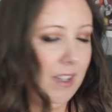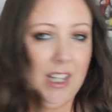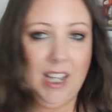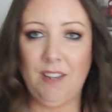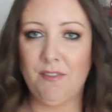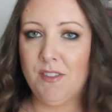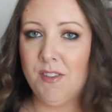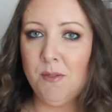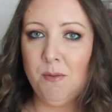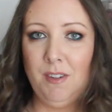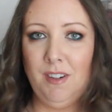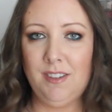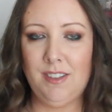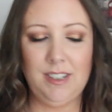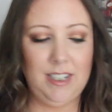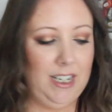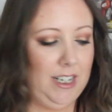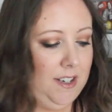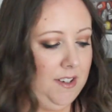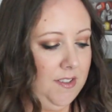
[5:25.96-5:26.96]
I have this one on
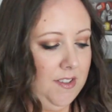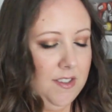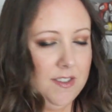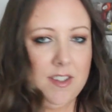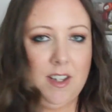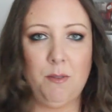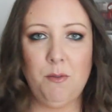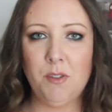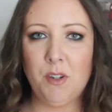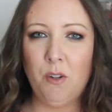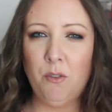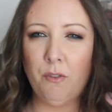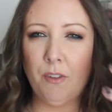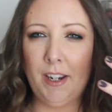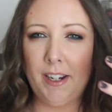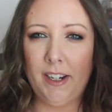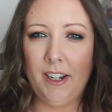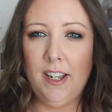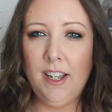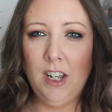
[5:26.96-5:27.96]
today because I was going for
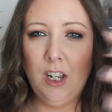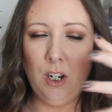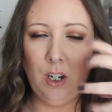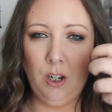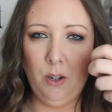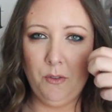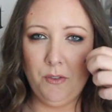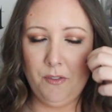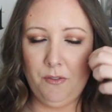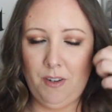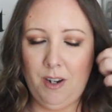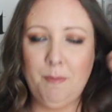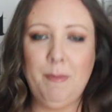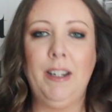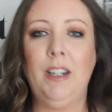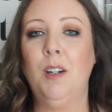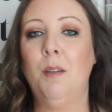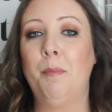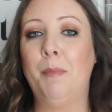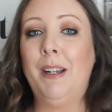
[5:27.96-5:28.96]
like loads of eye
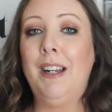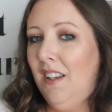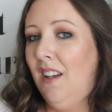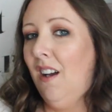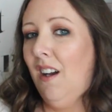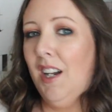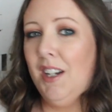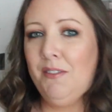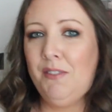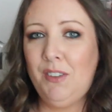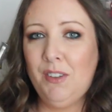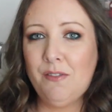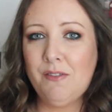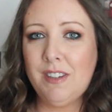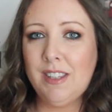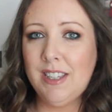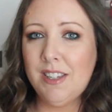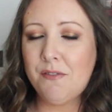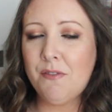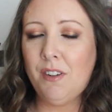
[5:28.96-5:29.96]
makeup. I've
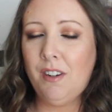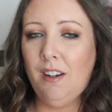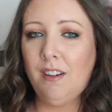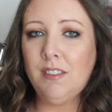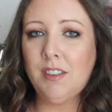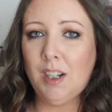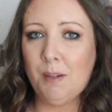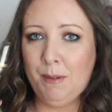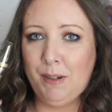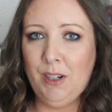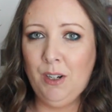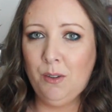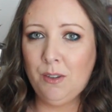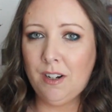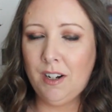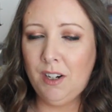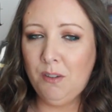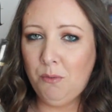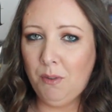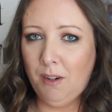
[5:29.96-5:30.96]
loved this for a long time. I know
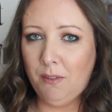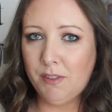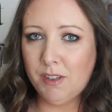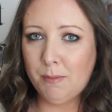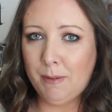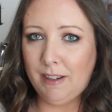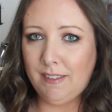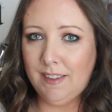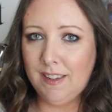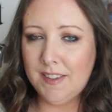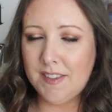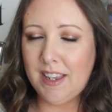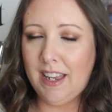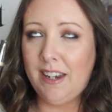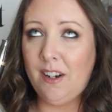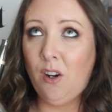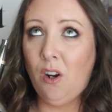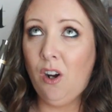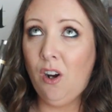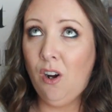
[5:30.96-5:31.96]
that I've waffled about this
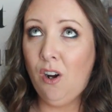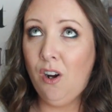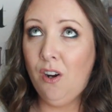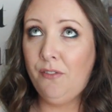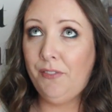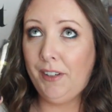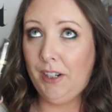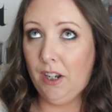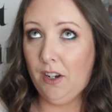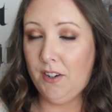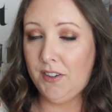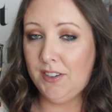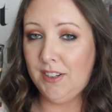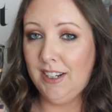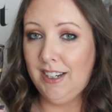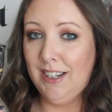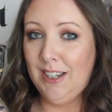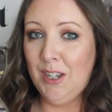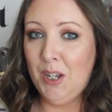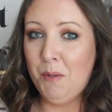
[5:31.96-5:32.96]
an awful lot,
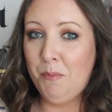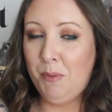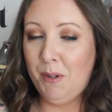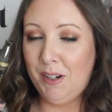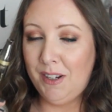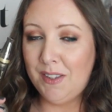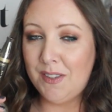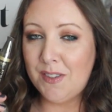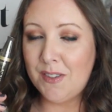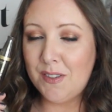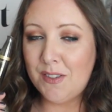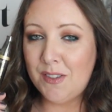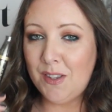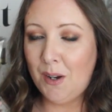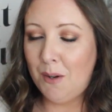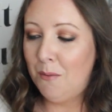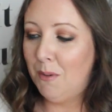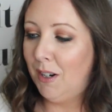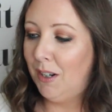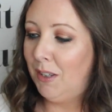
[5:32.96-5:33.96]
but it's
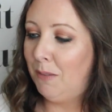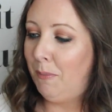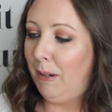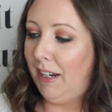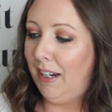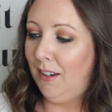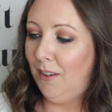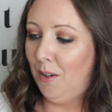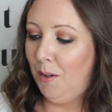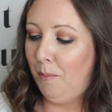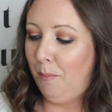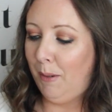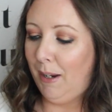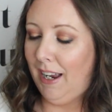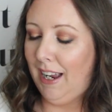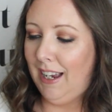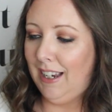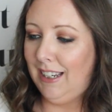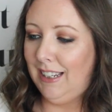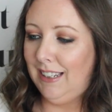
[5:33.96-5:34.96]
so worth picking up.
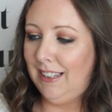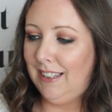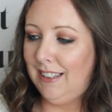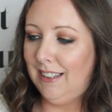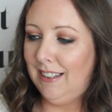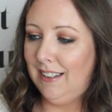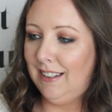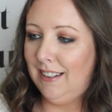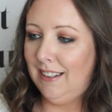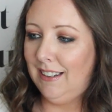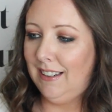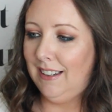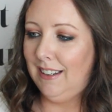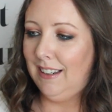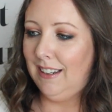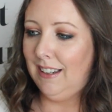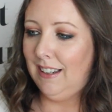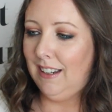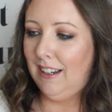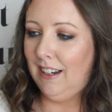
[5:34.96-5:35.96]
And
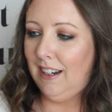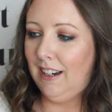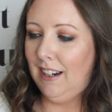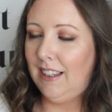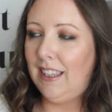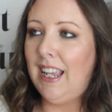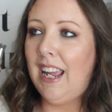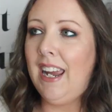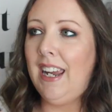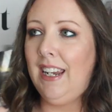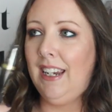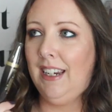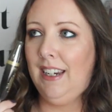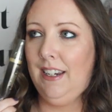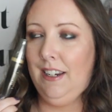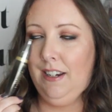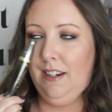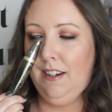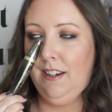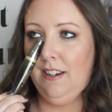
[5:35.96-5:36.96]
I
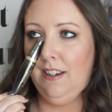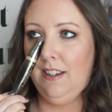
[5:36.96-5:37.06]
think